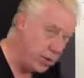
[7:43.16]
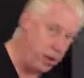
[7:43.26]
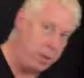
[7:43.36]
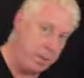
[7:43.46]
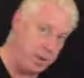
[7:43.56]

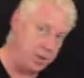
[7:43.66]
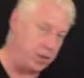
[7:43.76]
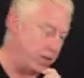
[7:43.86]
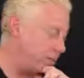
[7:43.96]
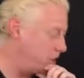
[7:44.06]
on, maybe this is
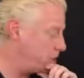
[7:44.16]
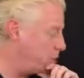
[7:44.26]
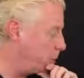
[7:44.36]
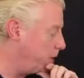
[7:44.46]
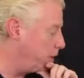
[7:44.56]
actually a
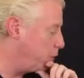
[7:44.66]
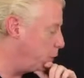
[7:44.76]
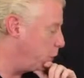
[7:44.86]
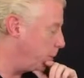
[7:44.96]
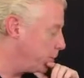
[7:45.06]
topic
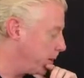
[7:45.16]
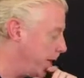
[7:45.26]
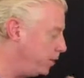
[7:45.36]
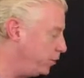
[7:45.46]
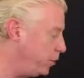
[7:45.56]
for
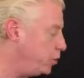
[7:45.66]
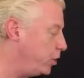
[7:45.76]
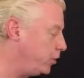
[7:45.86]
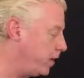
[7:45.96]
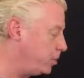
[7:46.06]
a future
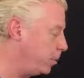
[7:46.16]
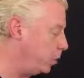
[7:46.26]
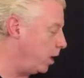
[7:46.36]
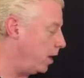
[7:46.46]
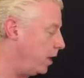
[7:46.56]
Facebook
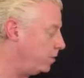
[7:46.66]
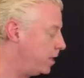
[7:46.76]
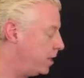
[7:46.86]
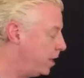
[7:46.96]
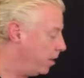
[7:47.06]
Live,
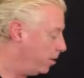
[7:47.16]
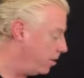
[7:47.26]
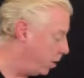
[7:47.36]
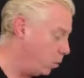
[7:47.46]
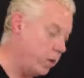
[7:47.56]

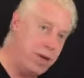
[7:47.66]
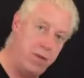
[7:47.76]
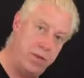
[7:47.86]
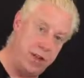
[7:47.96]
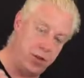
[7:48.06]
that
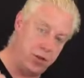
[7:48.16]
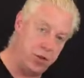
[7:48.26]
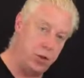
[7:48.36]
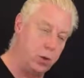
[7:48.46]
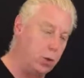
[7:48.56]
we've
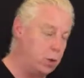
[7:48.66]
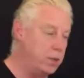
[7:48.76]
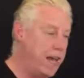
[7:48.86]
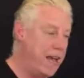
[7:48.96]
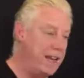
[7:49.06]
installed
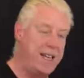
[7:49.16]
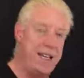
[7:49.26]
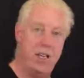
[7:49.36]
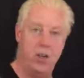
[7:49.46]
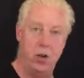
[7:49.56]
any
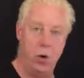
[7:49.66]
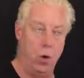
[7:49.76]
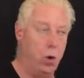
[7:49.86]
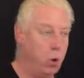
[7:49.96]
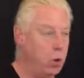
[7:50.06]
and
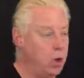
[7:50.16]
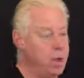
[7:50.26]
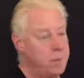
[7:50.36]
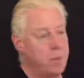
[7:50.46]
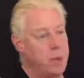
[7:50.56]
all
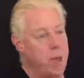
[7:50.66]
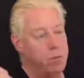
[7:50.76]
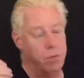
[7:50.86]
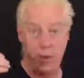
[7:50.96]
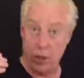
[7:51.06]

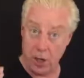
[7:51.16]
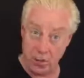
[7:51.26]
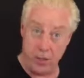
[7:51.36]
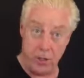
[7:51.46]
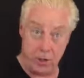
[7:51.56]

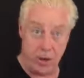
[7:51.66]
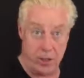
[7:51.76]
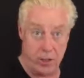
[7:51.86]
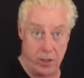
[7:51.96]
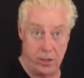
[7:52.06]
recovery
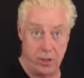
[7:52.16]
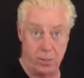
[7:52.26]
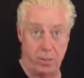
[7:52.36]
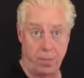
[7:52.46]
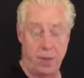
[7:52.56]
strategies
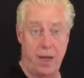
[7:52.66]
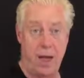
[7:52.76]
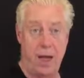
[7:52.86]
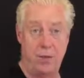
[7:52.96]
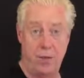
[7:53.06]

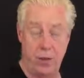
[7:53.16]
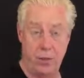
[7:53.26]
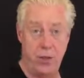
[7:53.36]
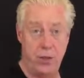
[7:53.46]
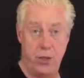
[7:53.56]
for the
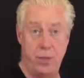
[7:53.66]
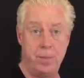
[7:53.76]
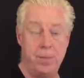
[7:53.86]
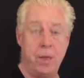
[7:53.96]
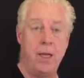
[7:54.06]
future
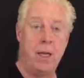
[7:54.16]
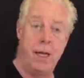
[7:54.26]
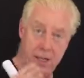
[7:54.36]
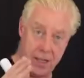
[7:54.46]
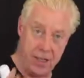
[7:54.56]

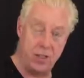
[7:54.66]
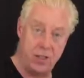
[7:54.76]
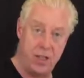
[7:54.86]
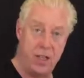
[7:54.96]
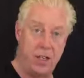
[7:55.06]
in case
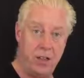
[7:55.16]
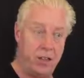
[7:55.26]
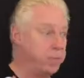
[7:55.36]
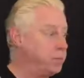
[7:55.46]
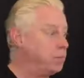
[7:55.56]
things
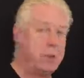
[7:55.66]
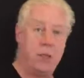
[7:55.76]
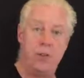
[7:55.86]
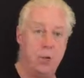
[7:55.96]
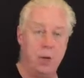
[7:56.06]

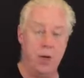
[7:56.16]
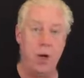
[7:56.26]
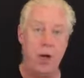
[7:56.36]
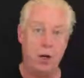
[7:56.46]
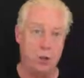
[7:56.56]
don't go
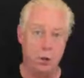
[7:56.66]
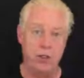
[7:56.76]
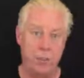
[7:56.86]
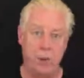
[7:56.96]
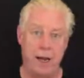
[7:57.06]
according to
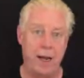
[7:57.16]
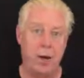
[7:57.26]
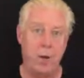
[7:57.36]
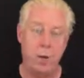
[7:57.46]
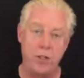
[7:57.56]
plan,
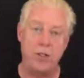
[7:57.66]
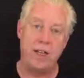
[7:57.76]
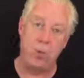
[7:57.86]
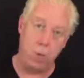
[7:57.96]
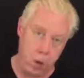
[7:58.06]
which they
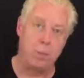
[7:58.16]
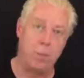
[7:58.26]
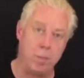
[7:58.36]
won't.